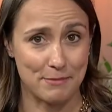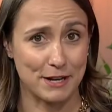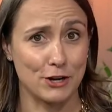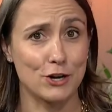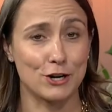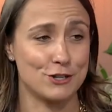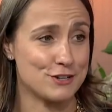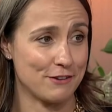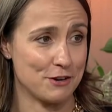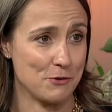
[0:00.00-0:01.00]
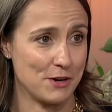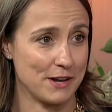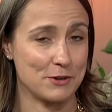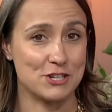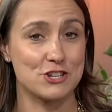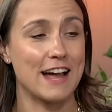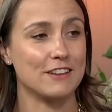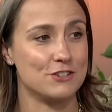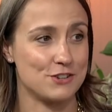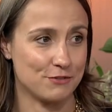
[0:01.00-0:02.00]
and I encourage everyone, I want to
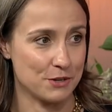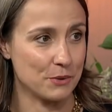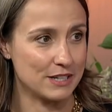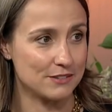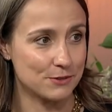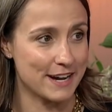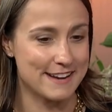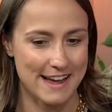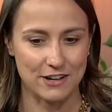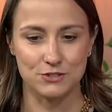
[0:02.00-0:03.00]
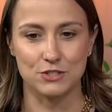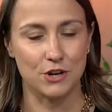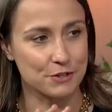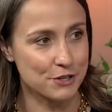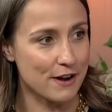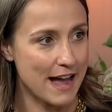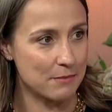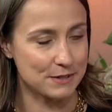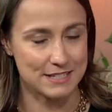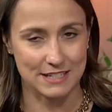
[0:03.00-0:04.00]
challenge everyone everyone right now to go in your
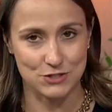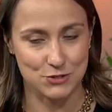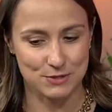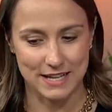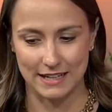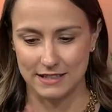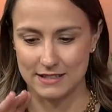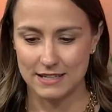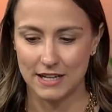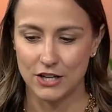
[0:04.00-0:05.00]
app. It takes two seconds.